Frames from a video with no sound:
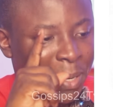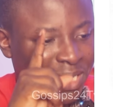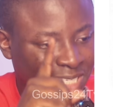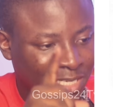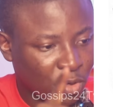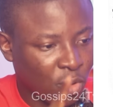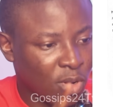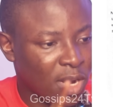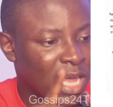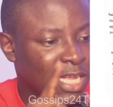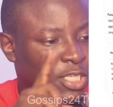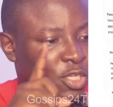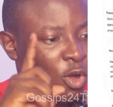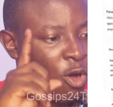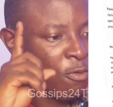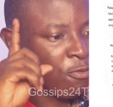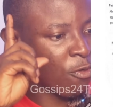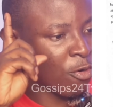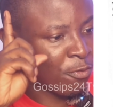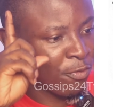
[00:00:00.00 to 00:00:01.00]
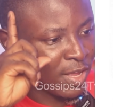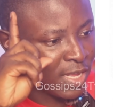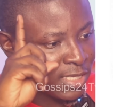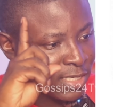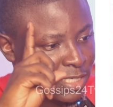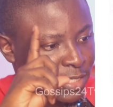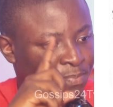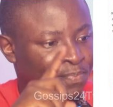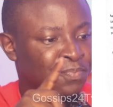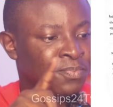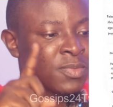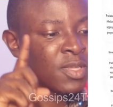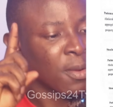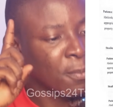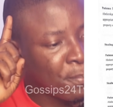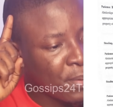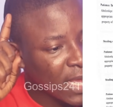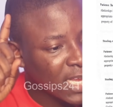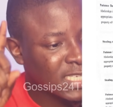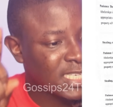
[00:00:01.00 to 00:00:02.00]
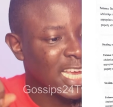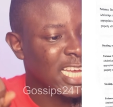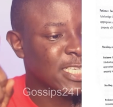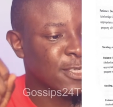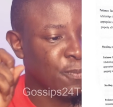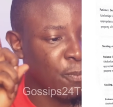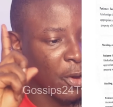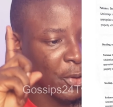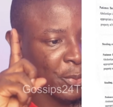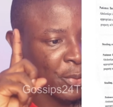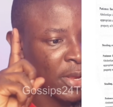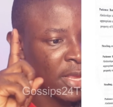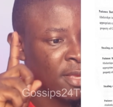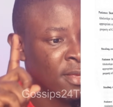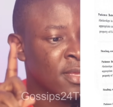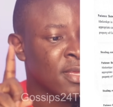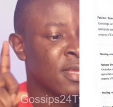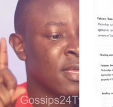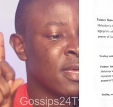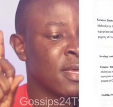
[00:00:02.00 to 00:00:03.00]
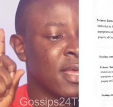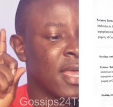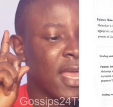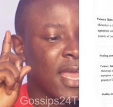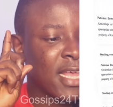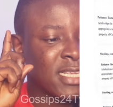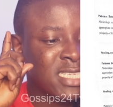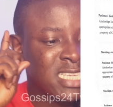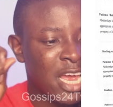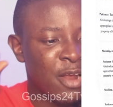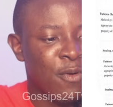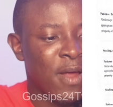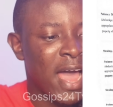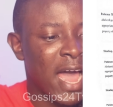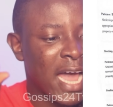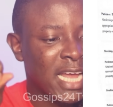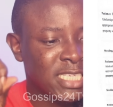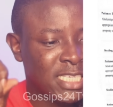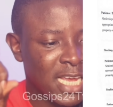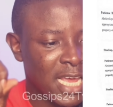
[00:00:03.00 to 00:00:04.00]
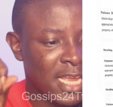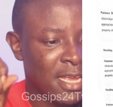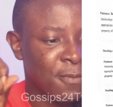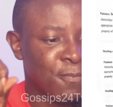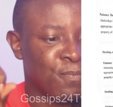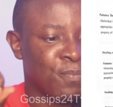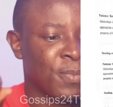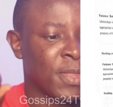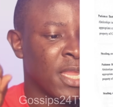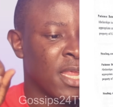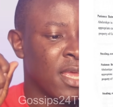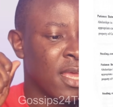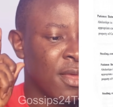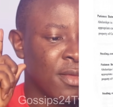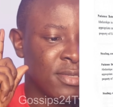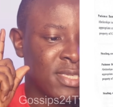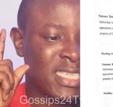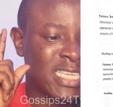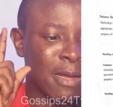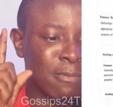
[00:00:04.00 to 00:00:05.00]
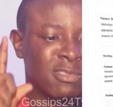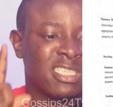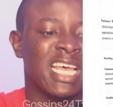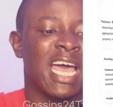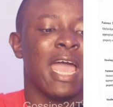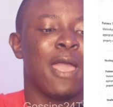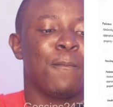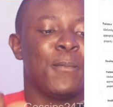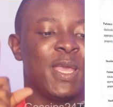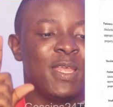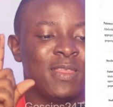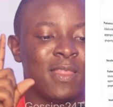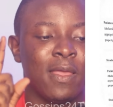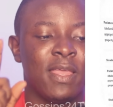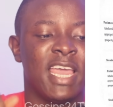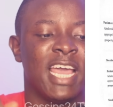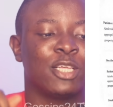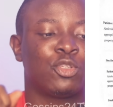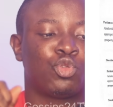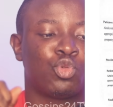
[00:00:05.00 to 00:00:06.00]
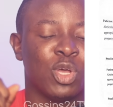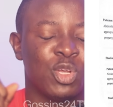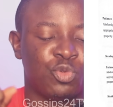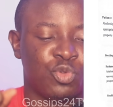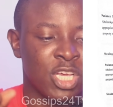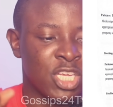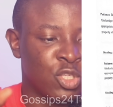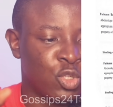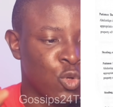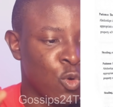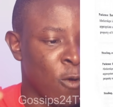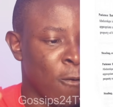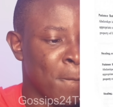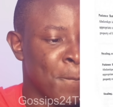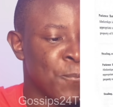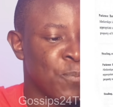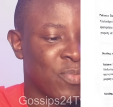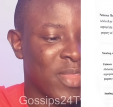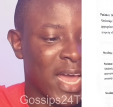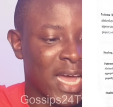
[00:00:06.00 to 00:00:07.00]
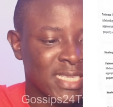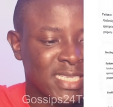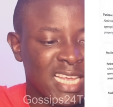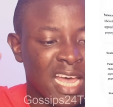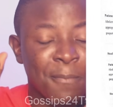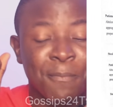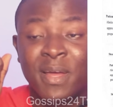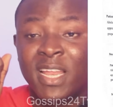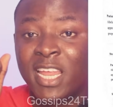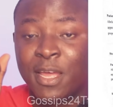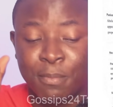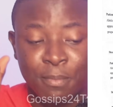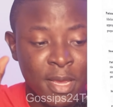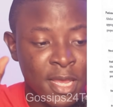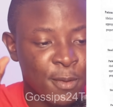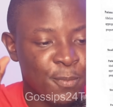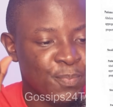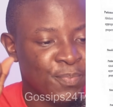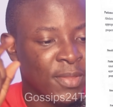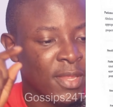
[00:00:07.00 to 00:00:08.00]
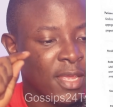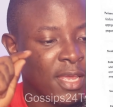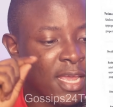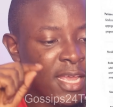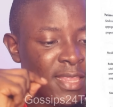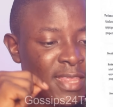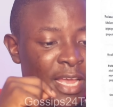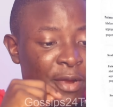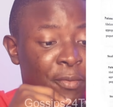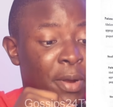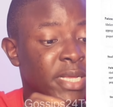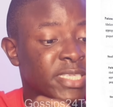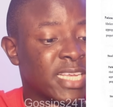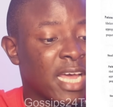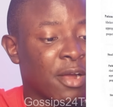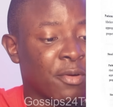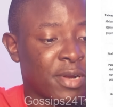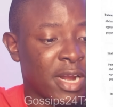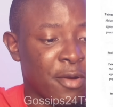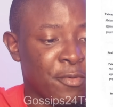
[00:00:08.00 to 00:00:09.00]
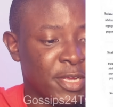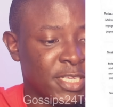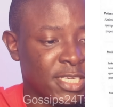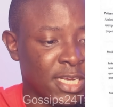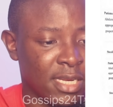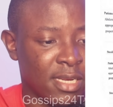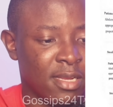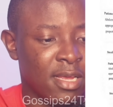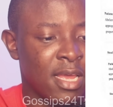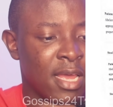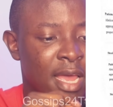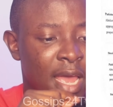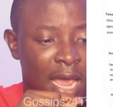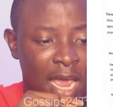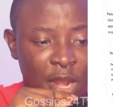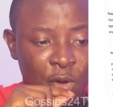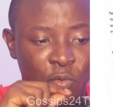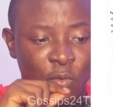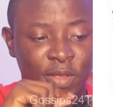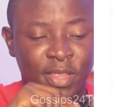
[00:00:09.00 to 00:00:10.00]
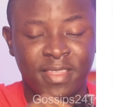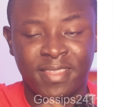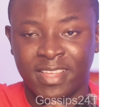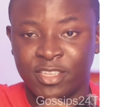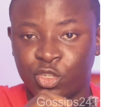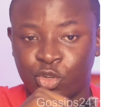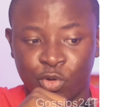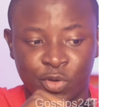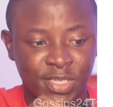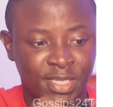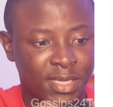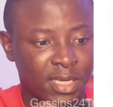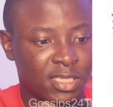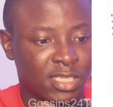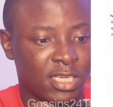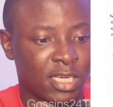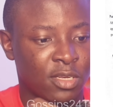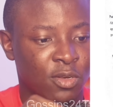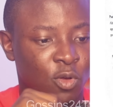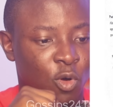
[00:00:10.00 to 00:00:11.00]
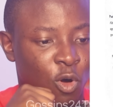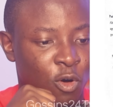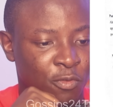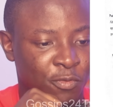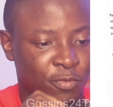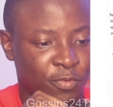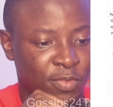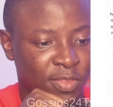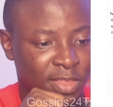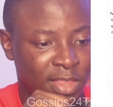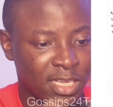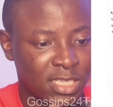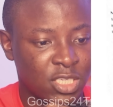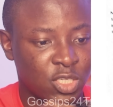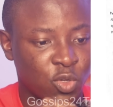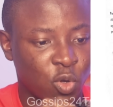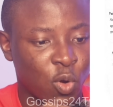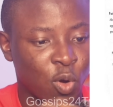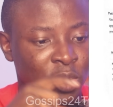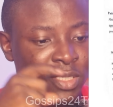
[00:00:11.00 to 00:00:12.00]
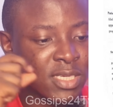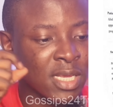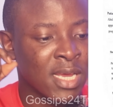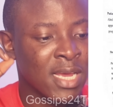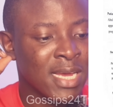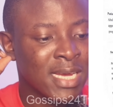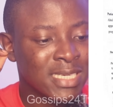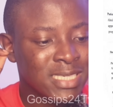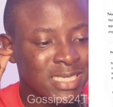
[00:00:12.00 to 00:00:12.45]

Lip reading: particulars of offense. Patience Botwe, Sarah Ajay, sometime in the year 2022 at Abelenpe in the Greater Accra region and within the jurisdiction of this court